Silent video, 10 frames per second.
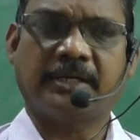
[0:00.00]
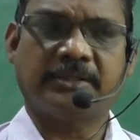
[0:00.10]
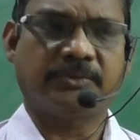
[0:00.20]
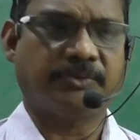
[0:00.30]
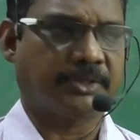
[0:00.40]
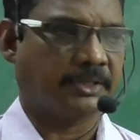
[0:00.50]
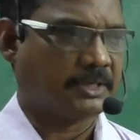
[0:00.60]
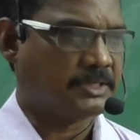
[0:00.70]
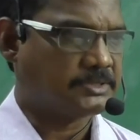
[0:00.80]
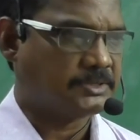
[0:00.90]
length we can
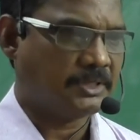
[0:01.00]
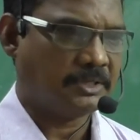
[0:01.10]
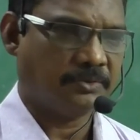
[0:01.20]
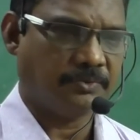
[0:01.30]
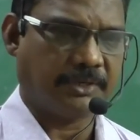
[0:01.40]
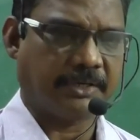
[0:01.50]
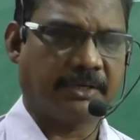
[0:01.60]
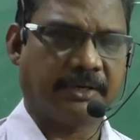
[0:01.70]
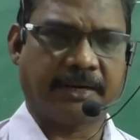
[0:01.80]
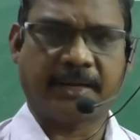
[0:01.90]
consider, we
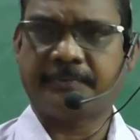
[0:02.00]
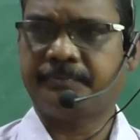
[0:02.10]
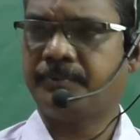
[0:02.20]
can draw.